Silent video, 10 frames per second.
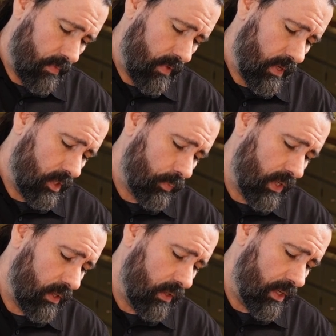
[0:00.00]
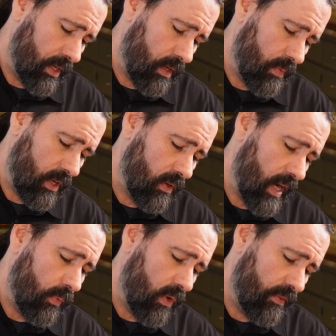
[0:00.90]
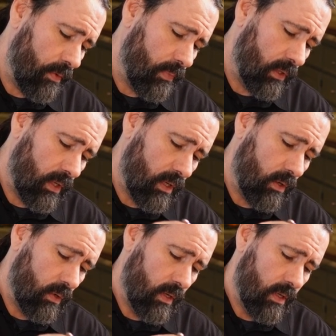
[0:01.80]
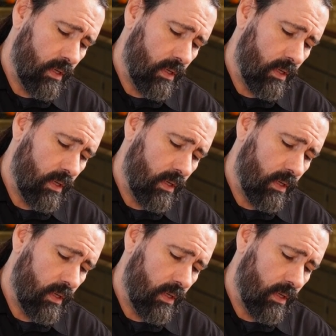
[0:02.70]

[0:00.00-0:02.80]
nice pickle in here. I'm going to grab one from below,